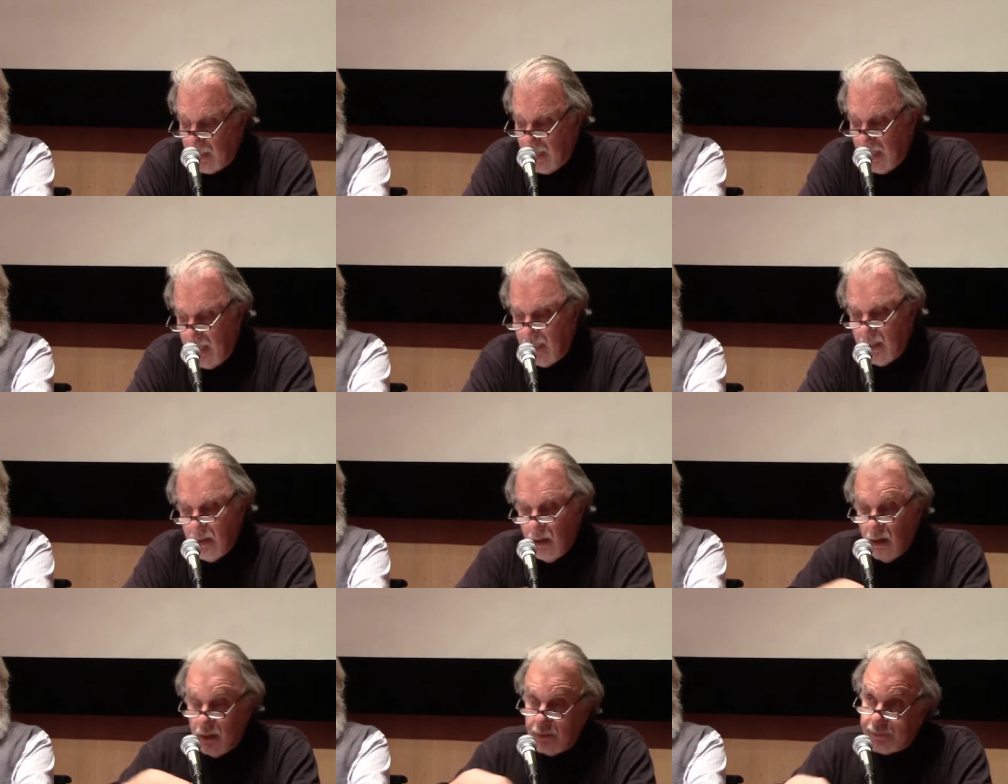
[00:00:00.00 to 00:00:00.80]

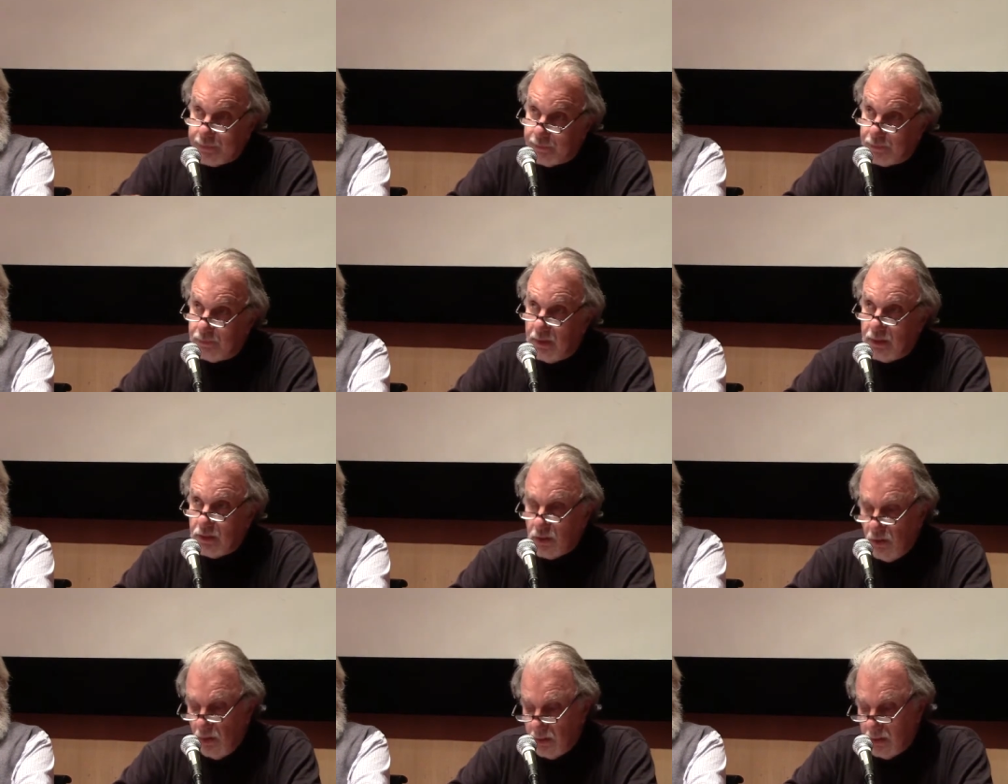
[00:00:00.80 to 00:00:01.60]
a uh, let's
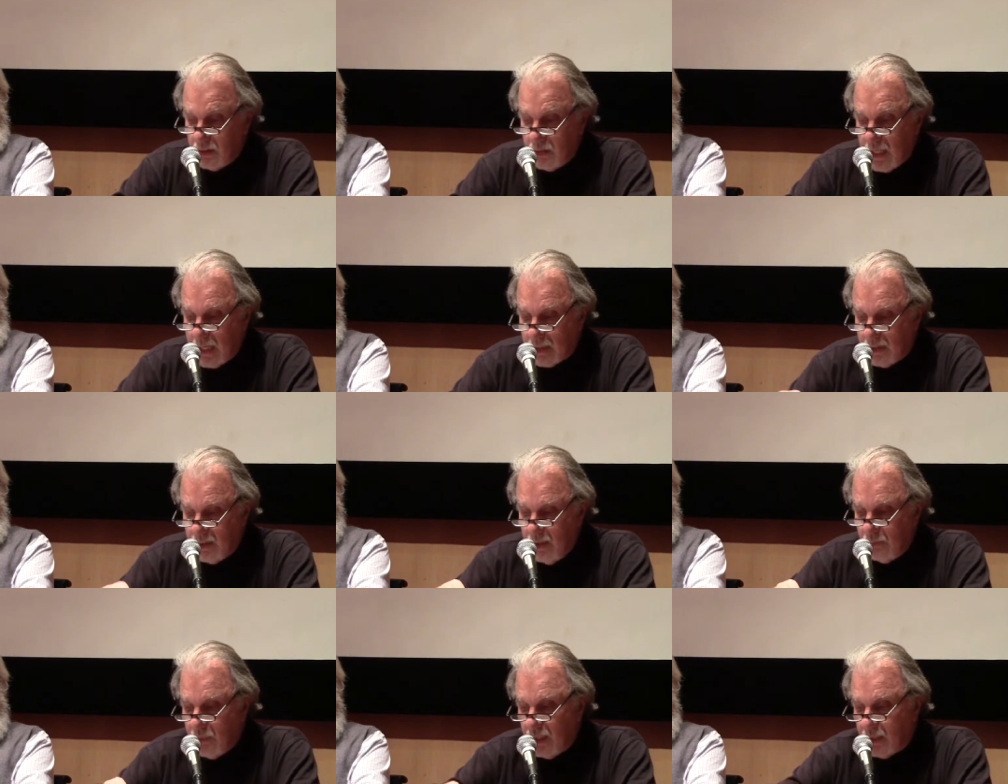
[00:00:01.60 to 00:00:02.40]
call it an
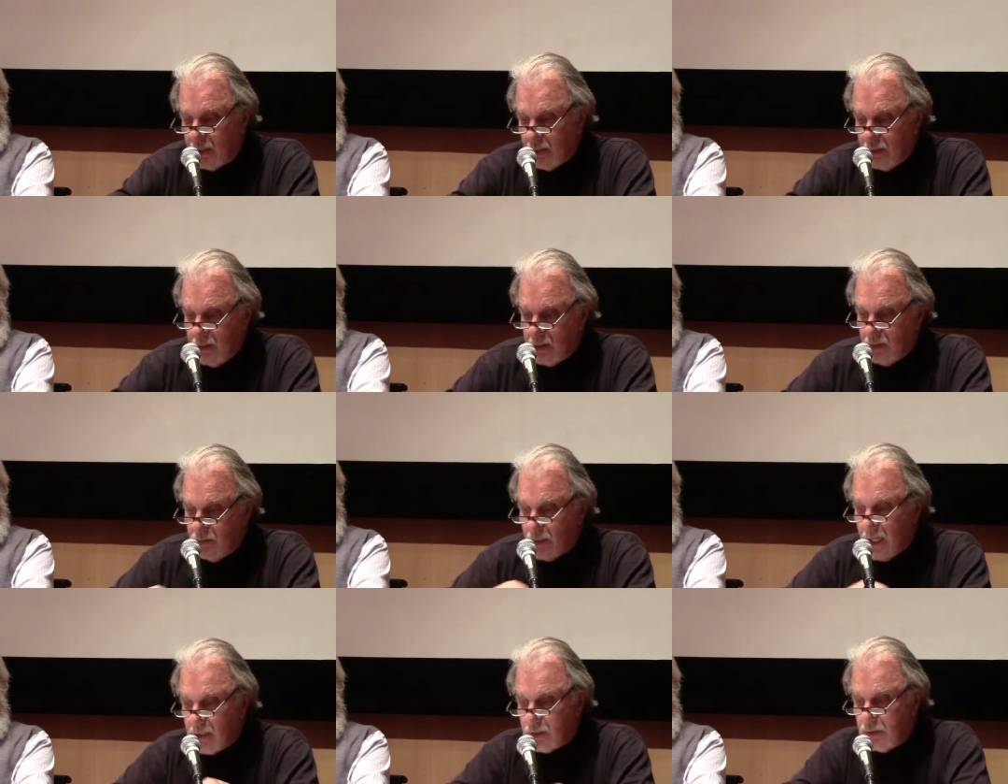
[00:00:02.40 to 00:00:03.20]
academic
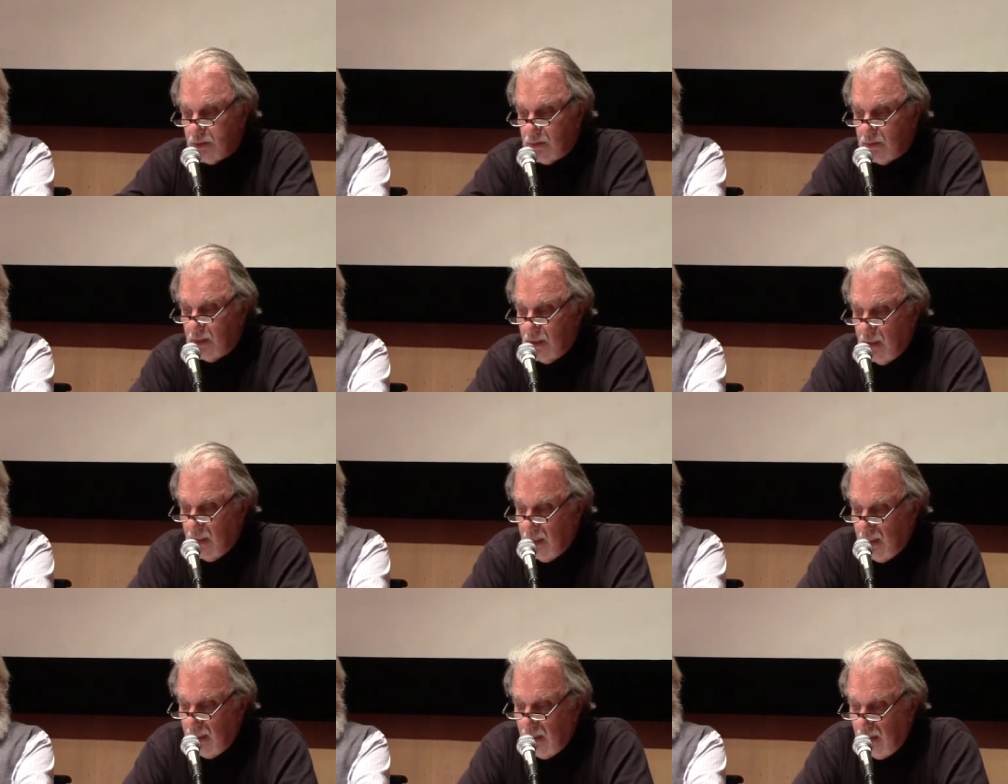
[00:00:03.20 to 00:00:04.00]
international
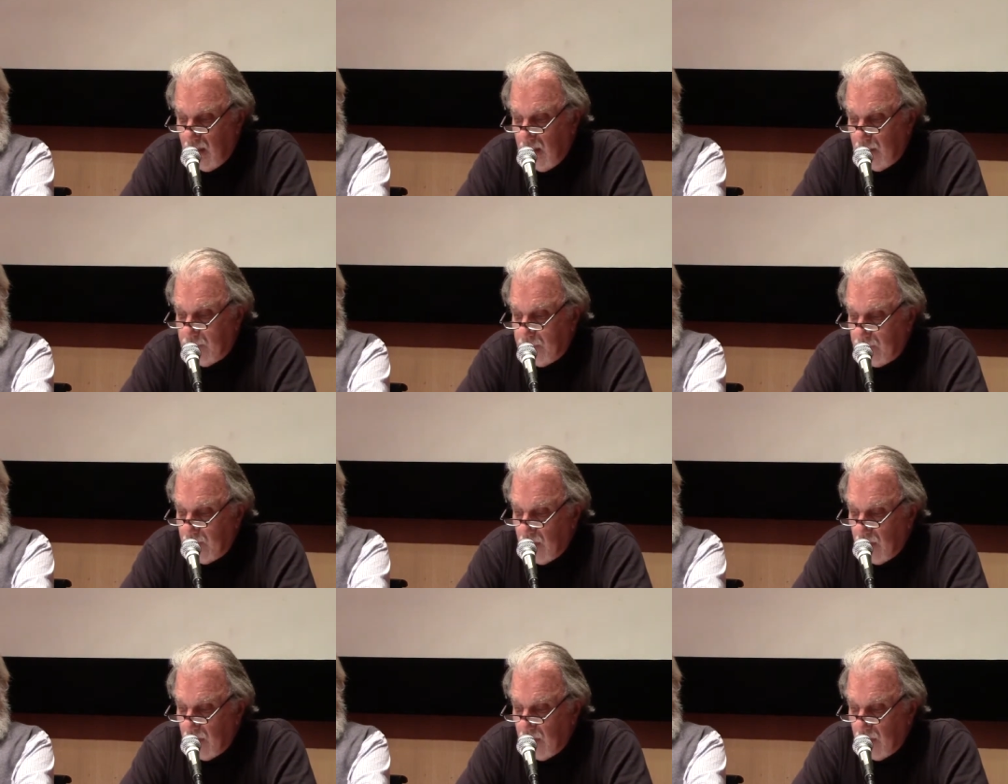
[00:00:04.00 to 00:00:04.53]
uh,